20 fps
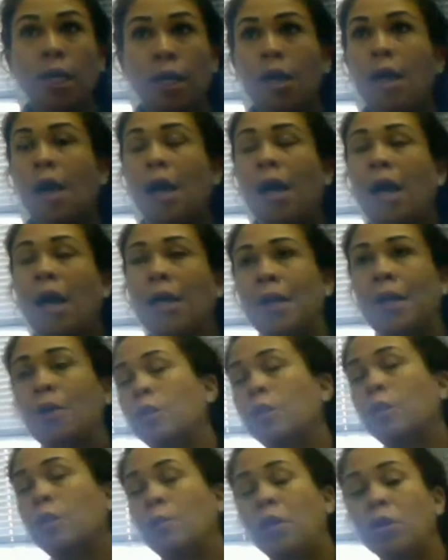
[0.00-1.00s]
And I know
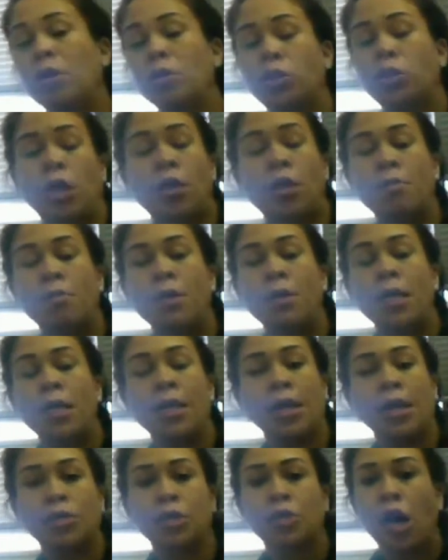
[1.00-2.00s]
it's been a good chunk of the meeting
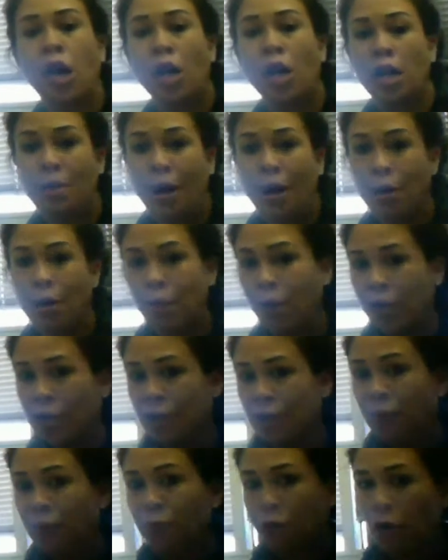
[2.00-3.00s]
yesterday talking about it, but
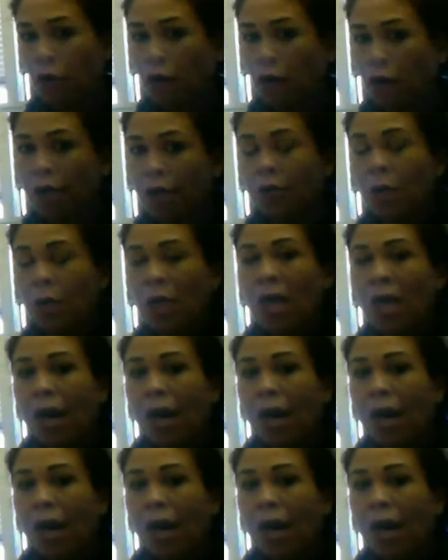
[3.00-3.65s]
even for us,